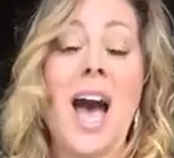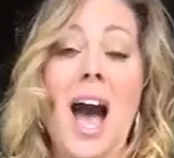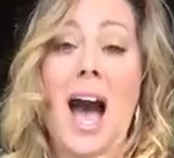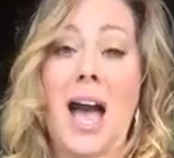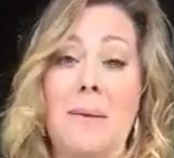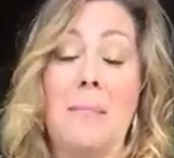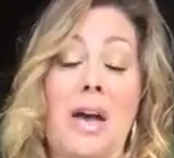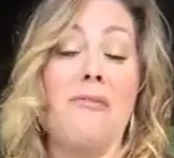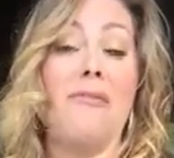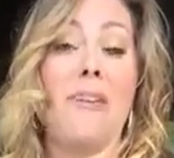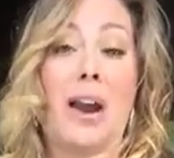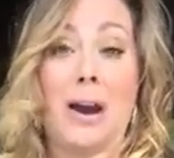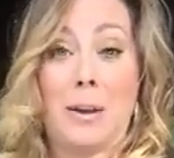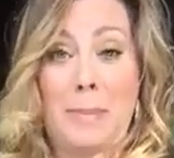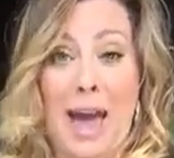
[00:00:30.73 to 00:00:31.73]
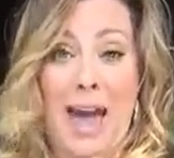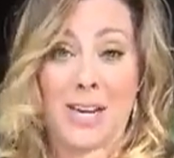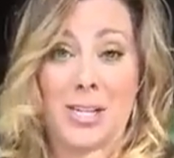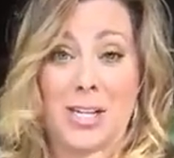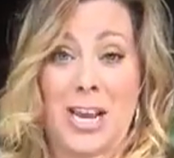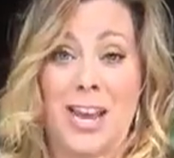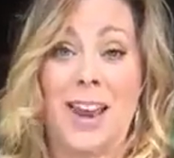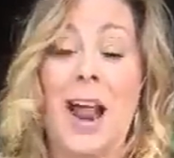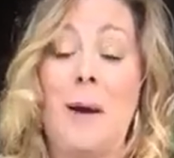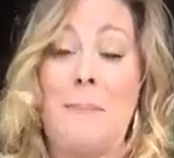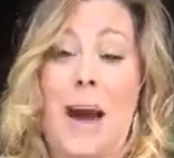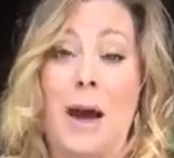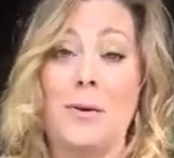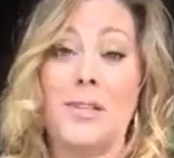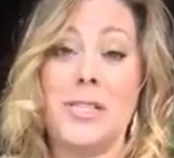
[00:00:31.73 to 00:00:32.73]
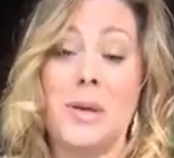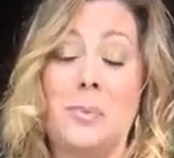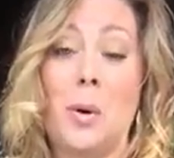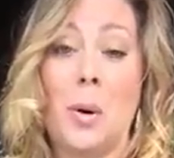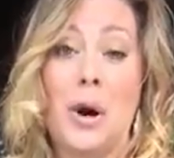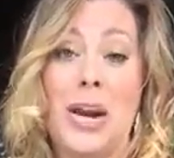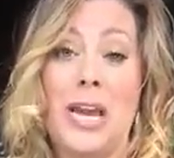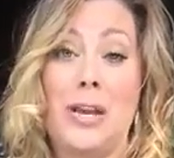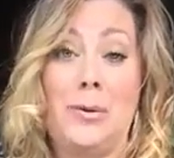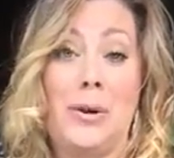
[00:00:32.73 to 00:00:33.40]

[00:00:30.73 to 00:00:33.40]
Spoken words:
I'm very passionate about supporting